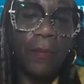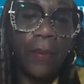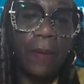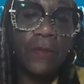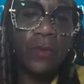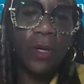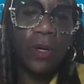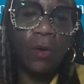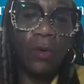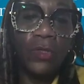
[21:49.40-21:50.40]
pimps would
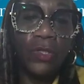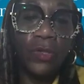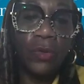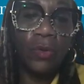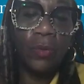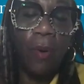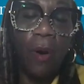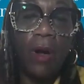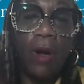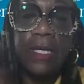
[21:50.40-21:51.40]
go to
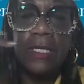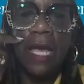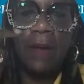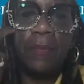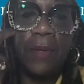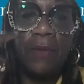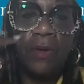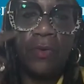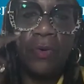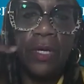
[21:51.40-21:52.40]
parties and be
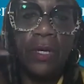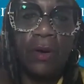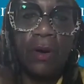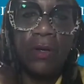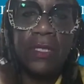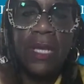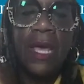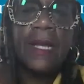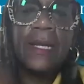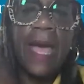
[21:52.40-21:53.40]
recruiting girls.
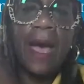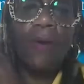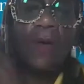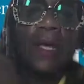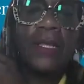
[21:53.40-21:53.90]
Now,